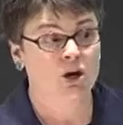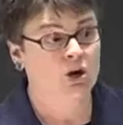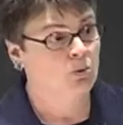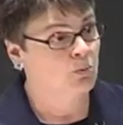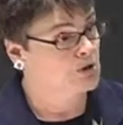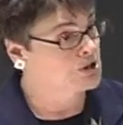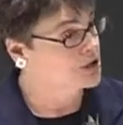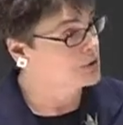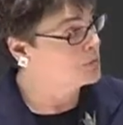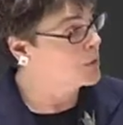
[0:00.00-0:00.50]

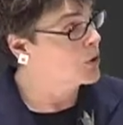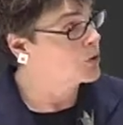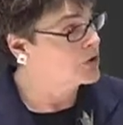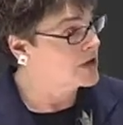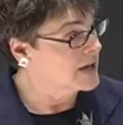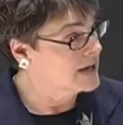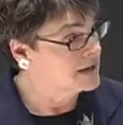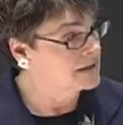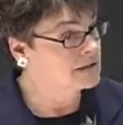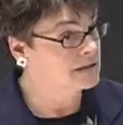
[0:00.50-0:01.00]
which in both
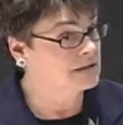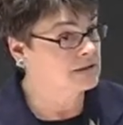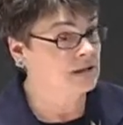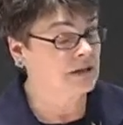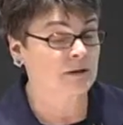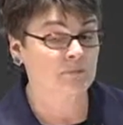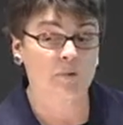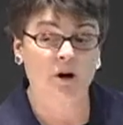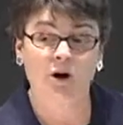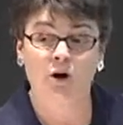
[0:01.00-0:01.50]
England
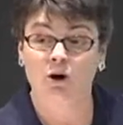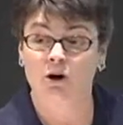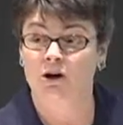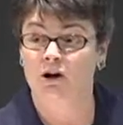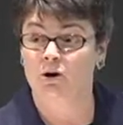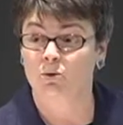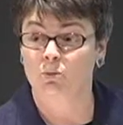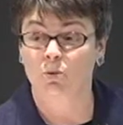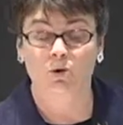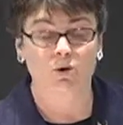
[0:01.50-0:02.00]
and
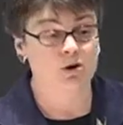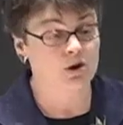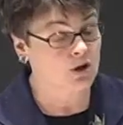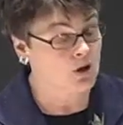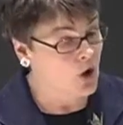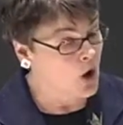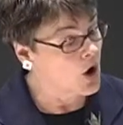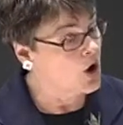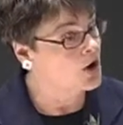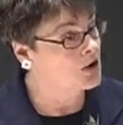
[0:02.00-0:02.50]
America were a
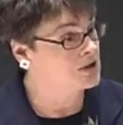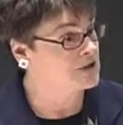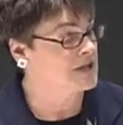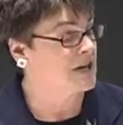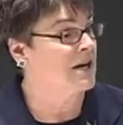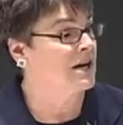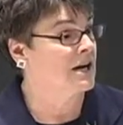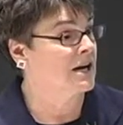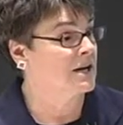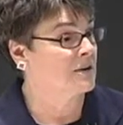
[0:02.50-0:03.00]
long
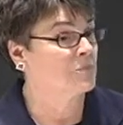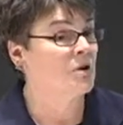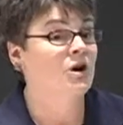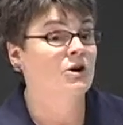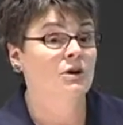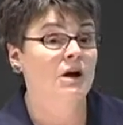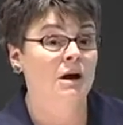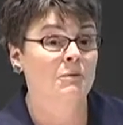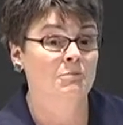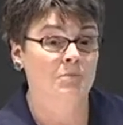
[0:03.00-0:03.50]
time
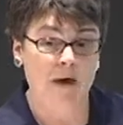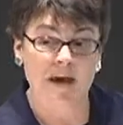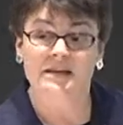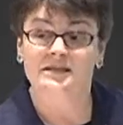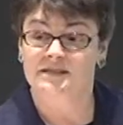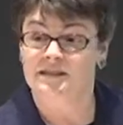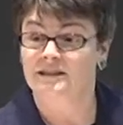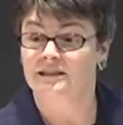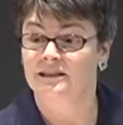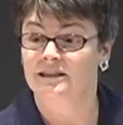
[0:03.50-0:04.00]

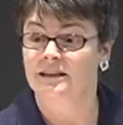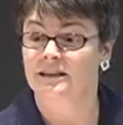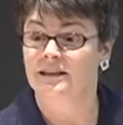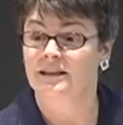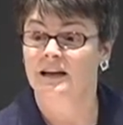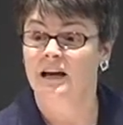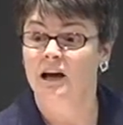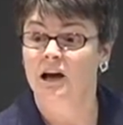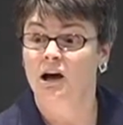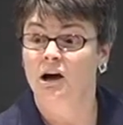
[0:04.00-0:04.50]

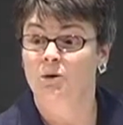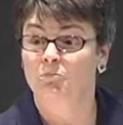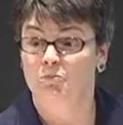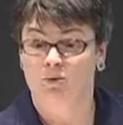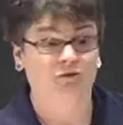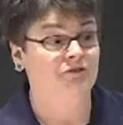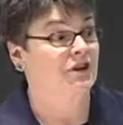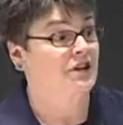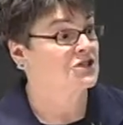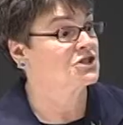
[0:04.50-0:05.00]
basically
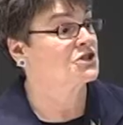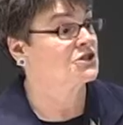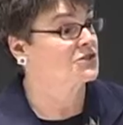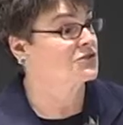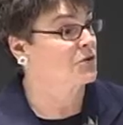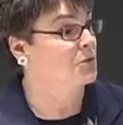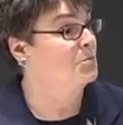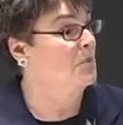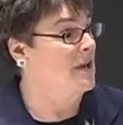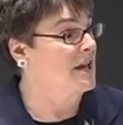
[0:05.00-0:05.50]
professions
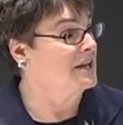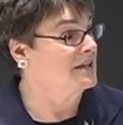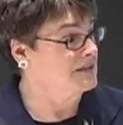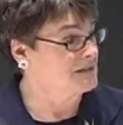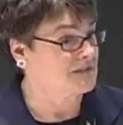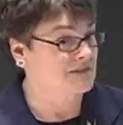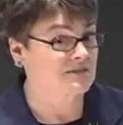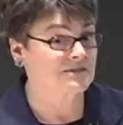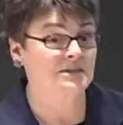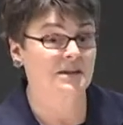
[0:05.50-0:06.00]
for
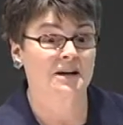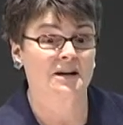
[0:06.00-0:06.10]
maidens.